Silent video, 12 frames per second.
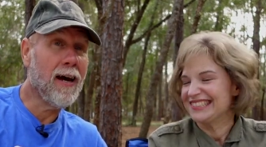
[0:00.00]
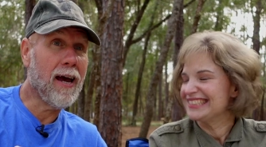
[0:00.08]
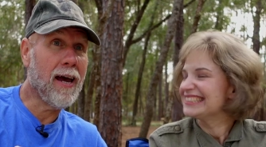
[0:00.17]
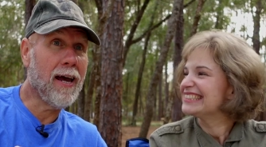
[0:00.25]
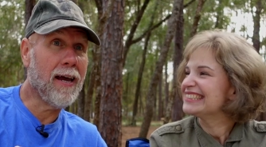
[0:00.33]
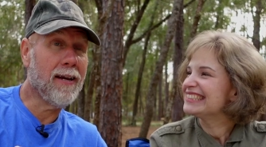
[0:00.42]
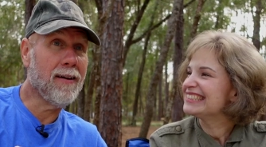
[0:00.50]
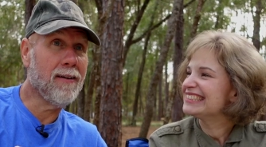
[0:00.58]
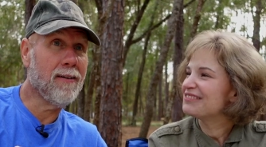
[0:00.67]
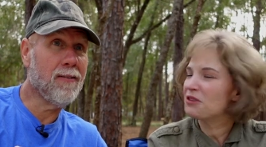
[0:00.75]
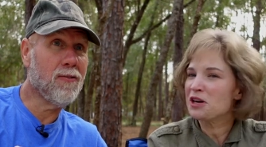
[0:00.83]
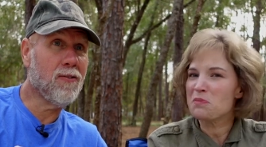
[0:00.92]

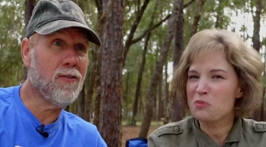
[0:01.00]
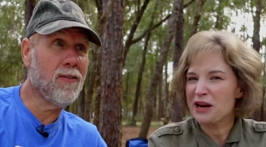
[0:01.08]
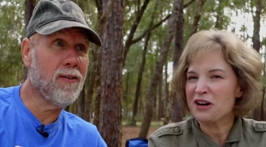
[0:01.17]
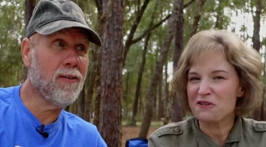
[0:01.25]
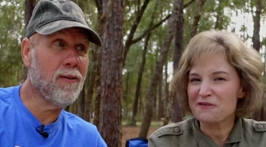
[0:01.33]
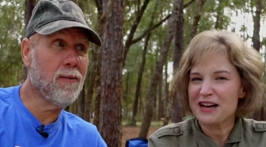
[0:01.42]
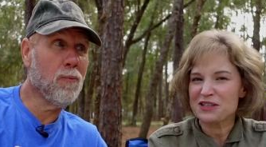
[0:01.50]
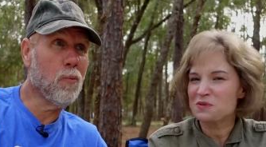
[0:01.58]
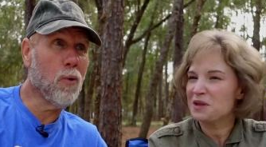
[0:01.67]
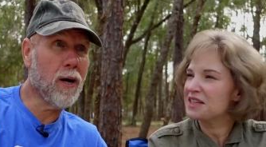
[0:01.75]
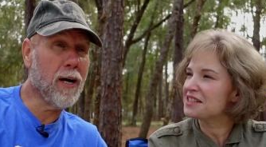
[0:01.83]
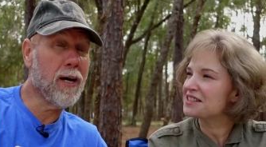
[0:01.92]
Speaker 1: And we're gonna break our fast.
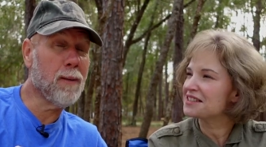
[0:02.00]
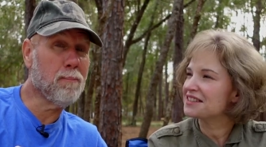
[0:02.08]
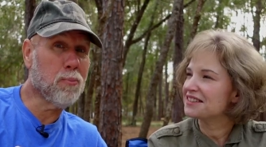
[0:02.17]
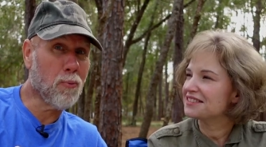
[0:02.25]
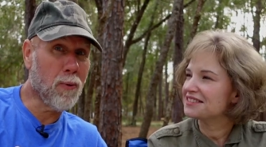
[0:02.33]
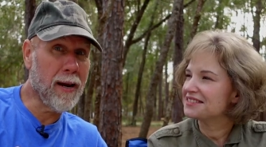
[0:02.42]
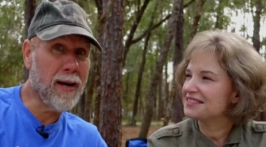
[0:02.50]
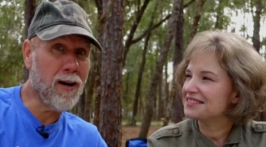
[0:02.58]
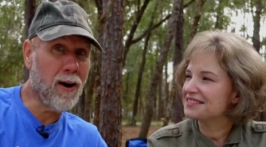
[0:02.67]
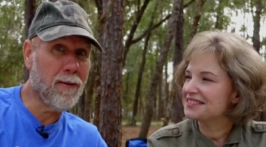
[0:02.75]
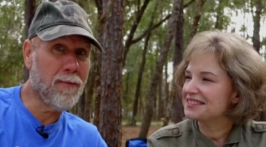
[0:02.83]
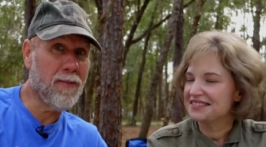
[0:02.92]
We're this. gonna
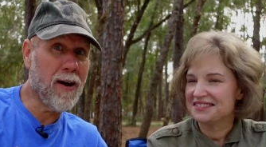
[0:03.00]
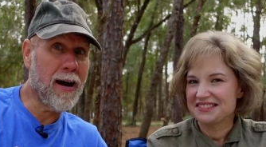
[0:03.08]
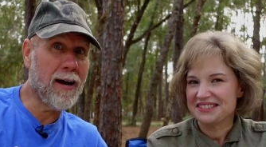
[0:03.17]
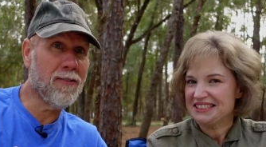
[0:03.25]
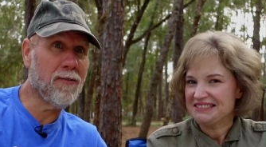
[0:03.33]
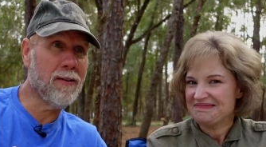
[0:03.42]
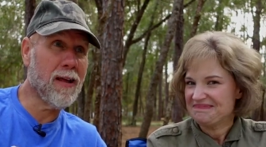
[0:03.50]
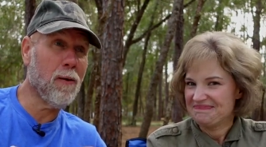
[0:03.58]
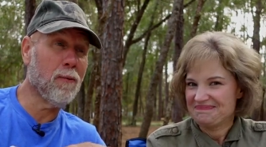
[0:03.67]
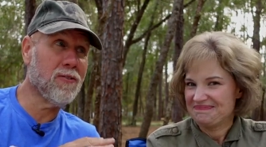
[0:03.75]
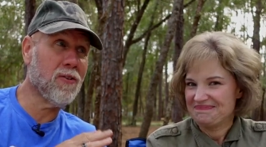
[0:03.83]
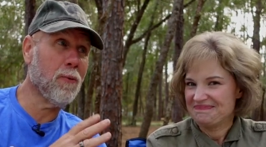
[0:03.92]
break our fast
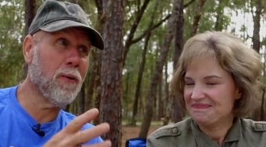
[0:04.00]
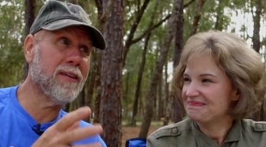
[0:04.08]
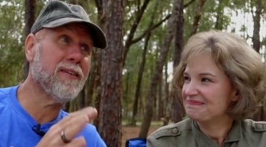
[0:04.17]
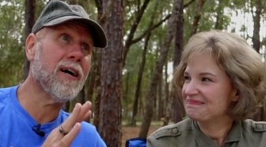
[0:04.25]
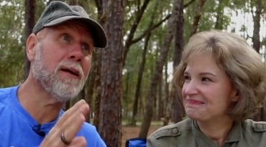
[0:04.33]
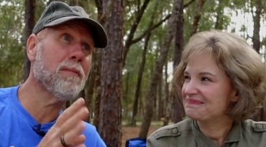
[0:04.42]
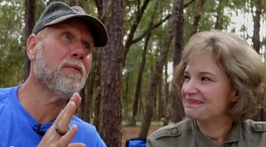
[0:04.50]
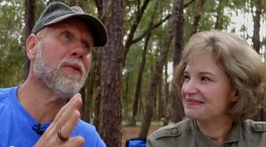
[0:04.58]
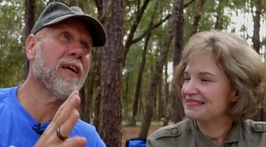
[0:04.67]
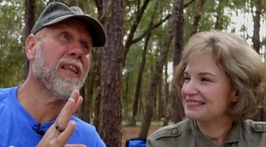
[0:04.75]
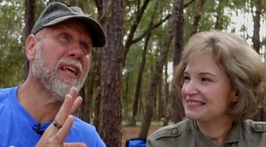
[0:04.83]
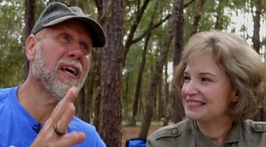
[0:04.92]
now, so it's not gonna be
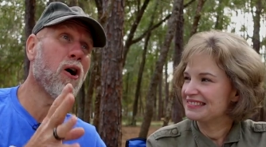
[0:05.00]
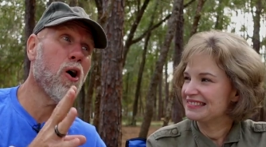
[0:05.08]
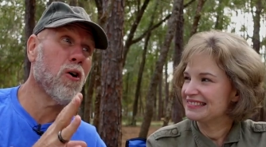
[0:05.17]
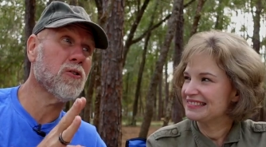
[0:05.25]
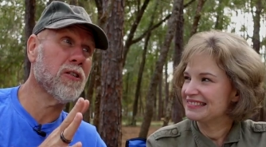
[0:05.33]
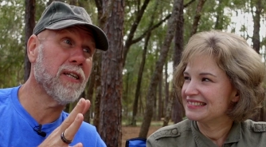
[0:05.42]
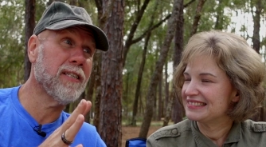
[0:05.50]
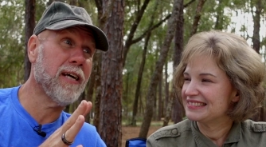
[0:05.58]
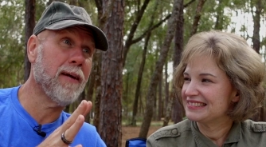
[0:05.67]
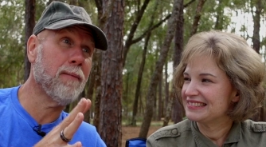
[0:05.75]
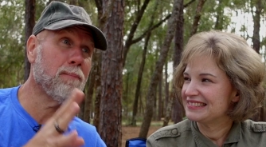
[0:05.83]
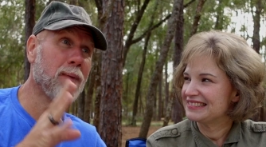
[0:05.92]
really alternate
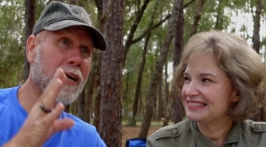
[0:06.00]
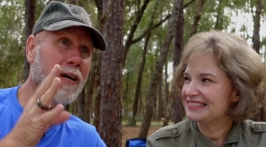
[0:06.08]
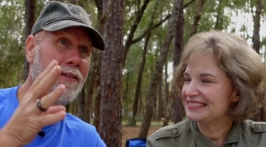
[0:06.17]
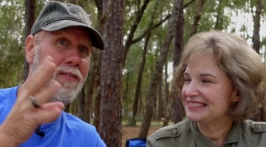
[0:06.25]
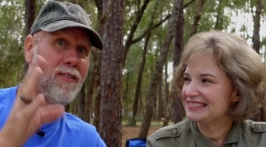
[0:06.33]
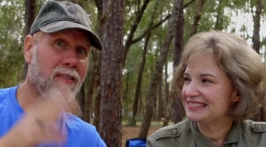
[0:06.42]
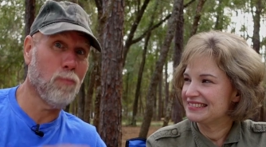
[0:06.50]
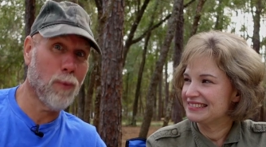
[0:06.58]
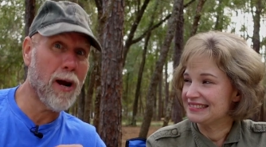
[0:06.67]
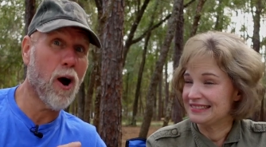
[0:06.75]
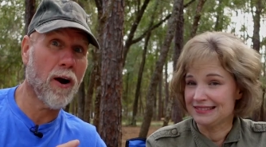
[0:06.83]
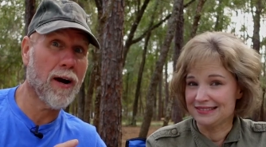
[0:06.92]
day because
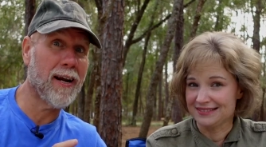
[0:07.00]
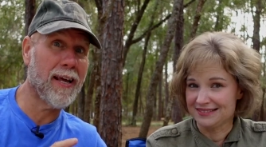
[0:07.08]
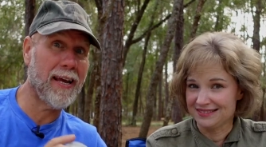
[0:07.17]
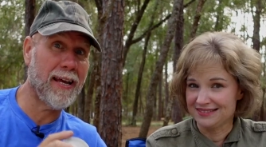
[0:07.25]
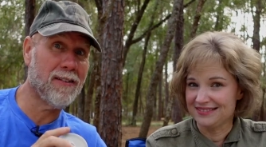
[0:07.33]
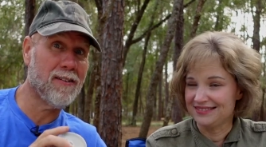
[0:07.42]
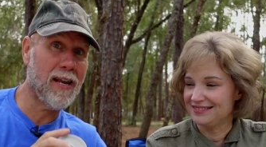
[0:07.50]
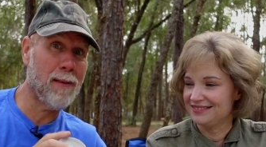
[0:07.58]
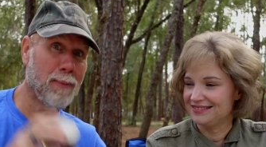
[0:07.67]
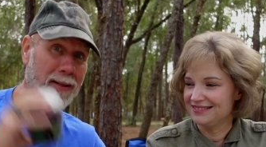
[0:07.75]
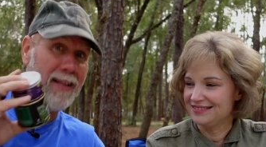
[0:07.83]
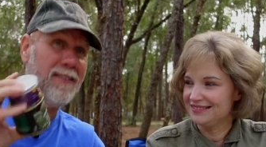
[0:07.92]
we are gonna eat today,
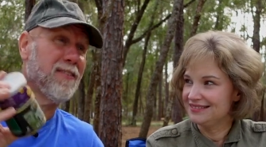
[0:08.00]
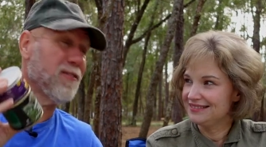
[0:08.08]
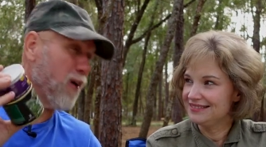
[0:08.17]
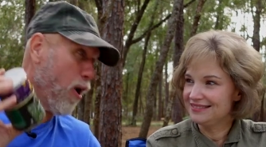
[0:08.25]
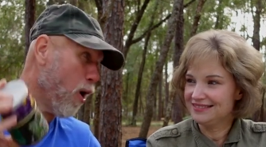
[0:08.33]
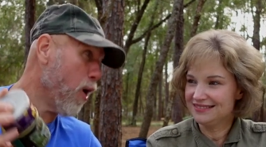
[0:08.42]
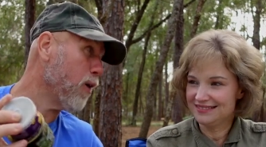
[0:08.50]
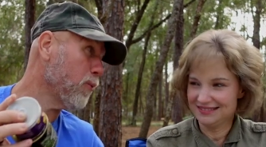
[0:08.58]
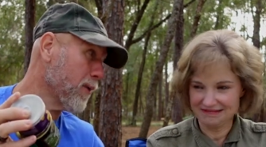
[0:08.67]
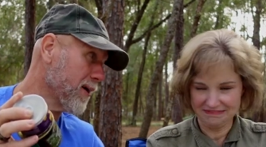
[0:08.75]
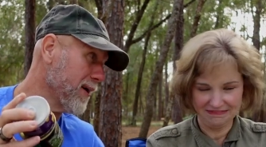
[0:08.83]
but this is all we're